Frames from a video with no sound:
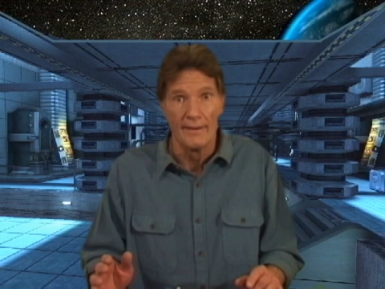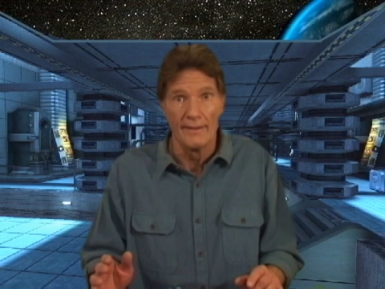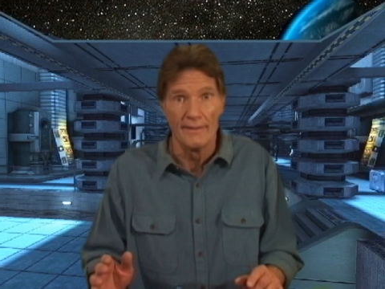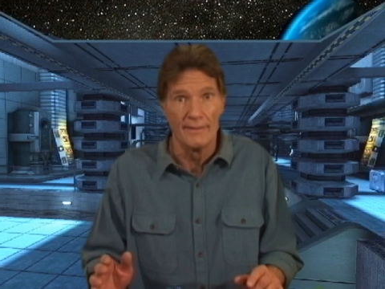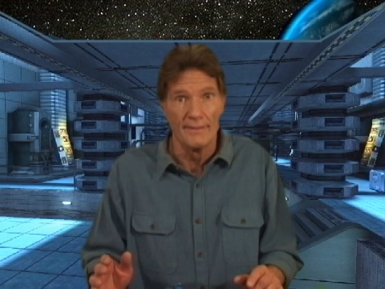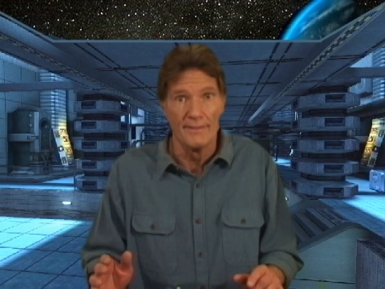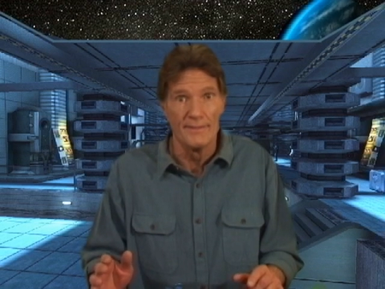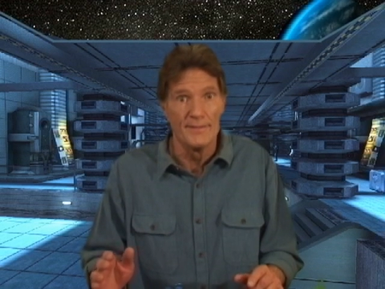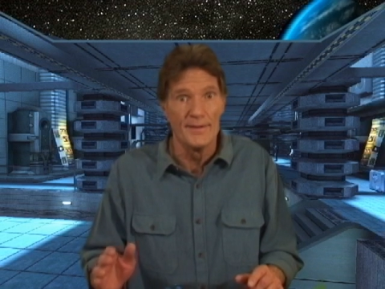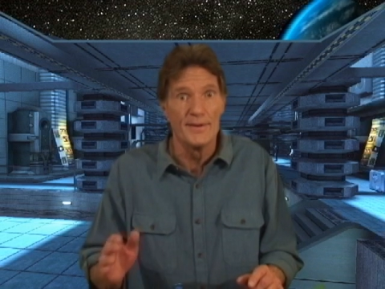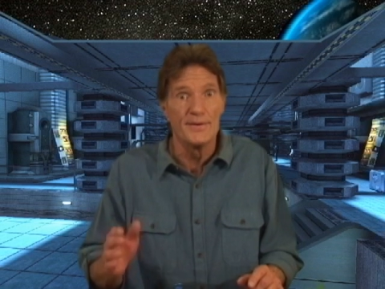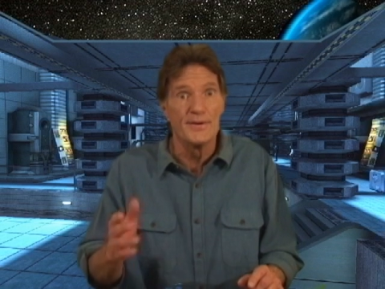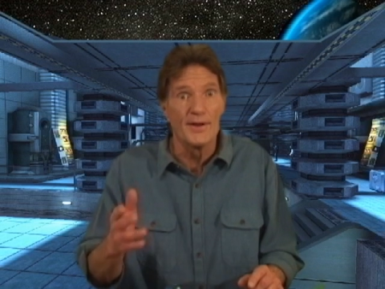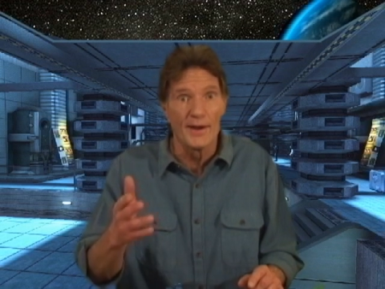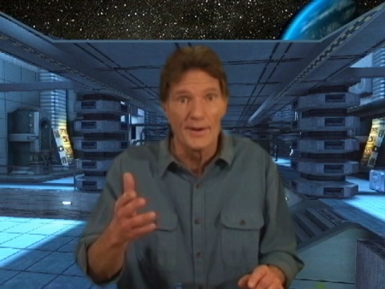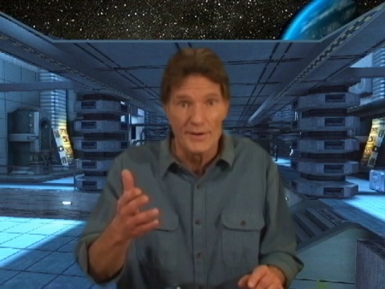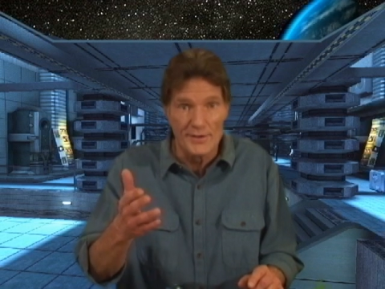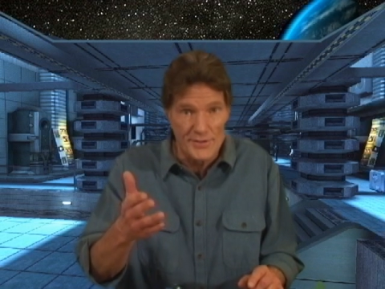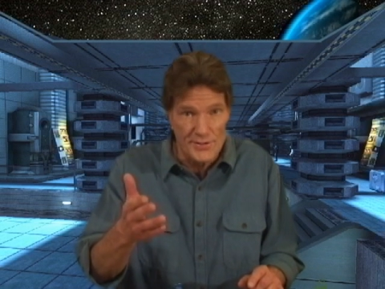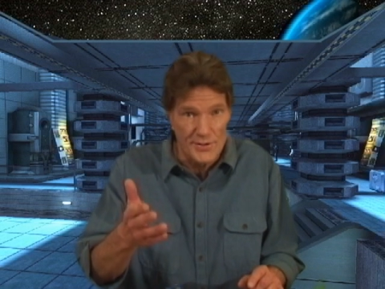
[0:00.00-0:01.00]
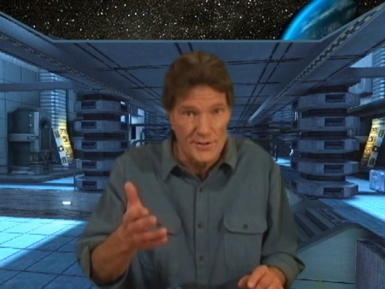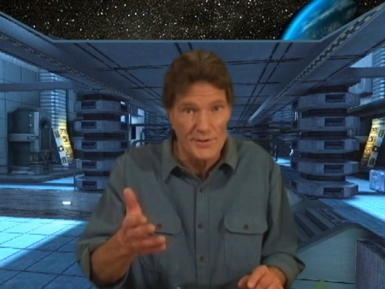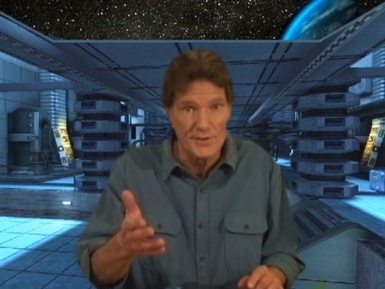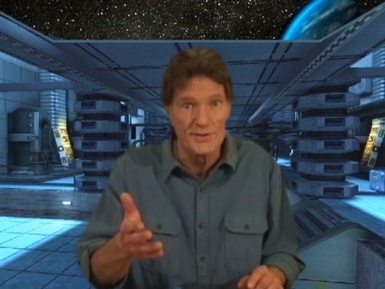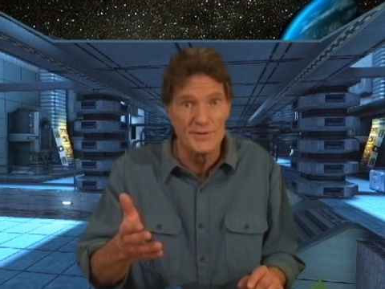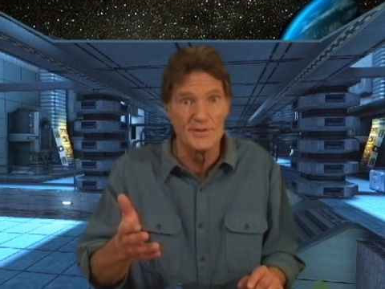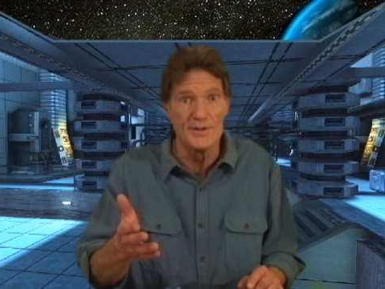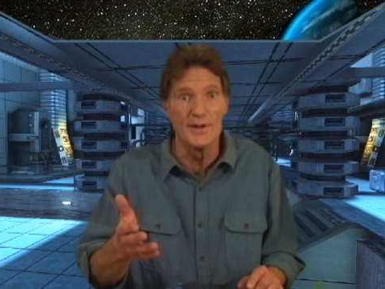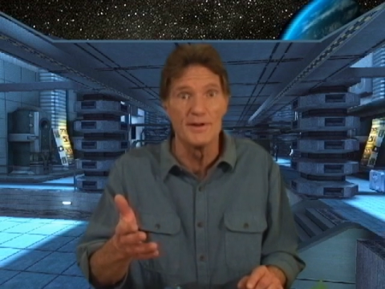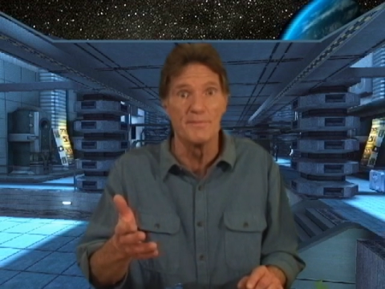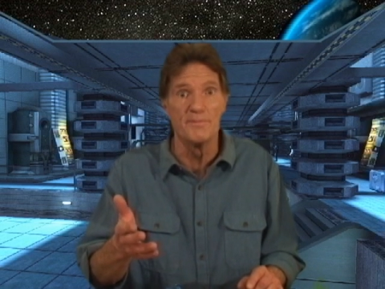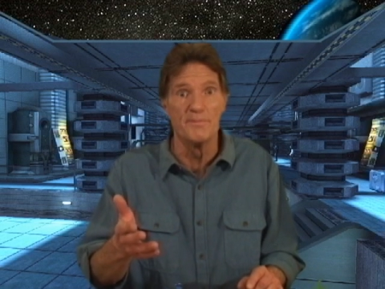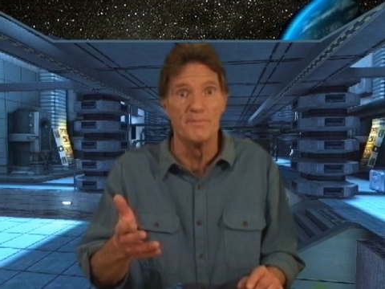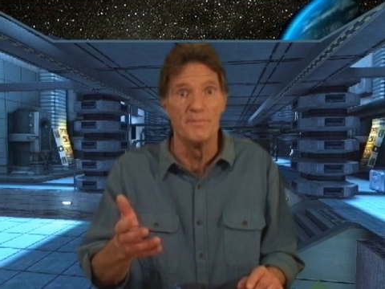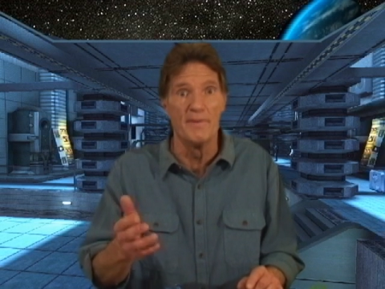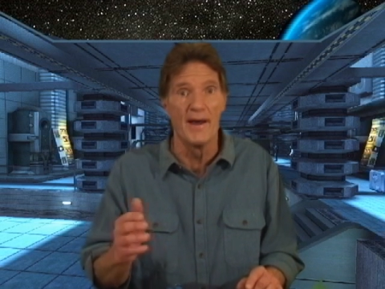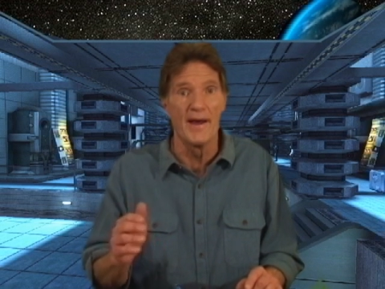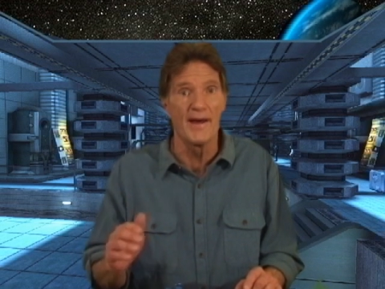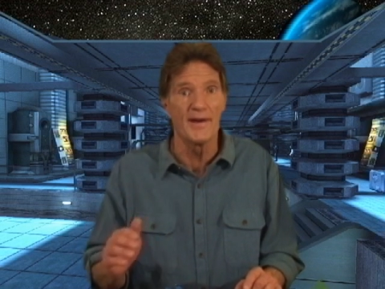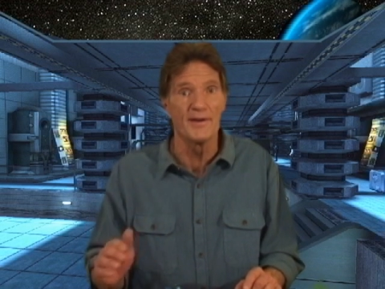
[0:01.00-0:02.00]
They tell us to
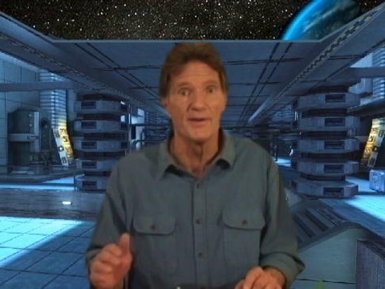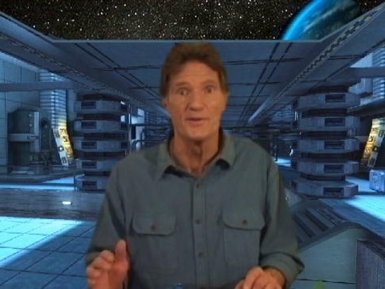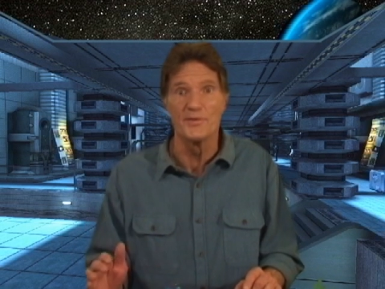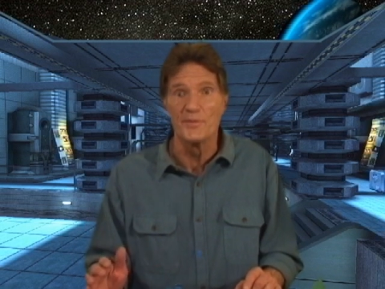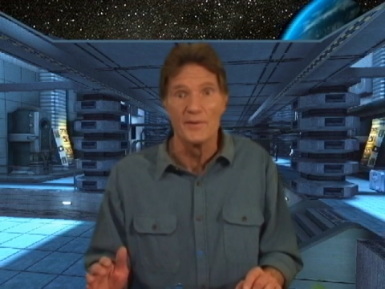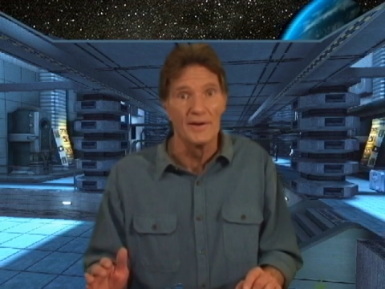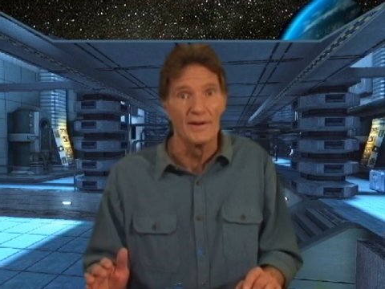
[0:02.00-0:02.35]
sit back and